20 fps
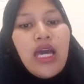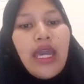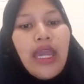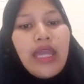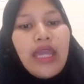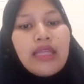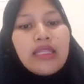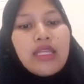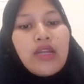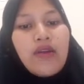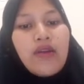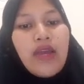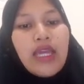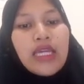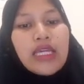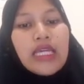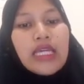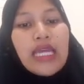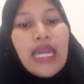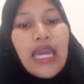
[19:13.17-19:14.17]
and the
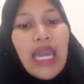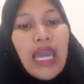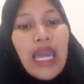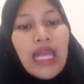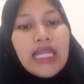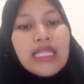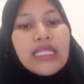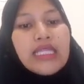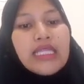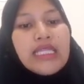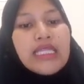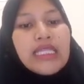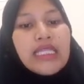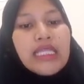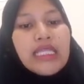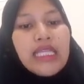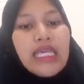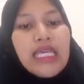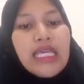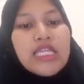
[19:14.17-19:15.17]
right hand
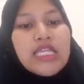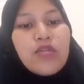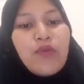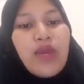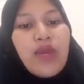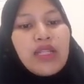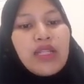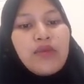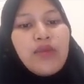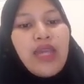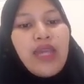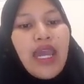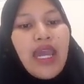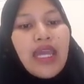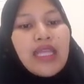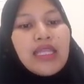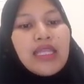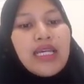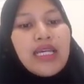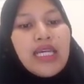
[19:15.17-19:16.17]
is bent
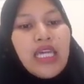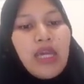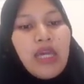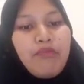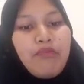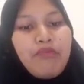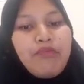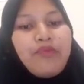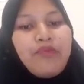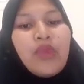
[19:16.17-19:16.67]
behind the hip.